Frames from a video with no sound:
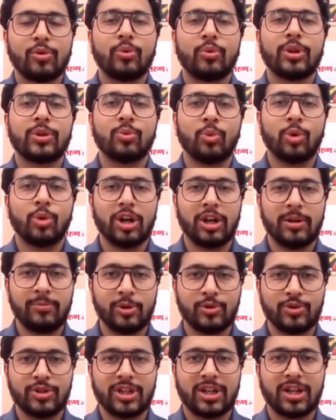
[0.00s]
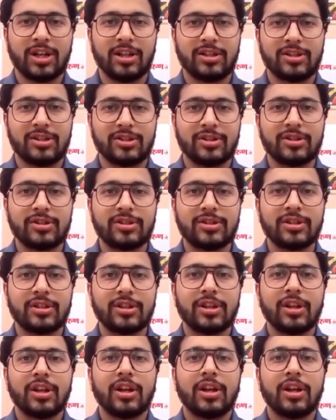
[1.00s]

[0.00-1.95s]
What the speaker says: with world music cultures.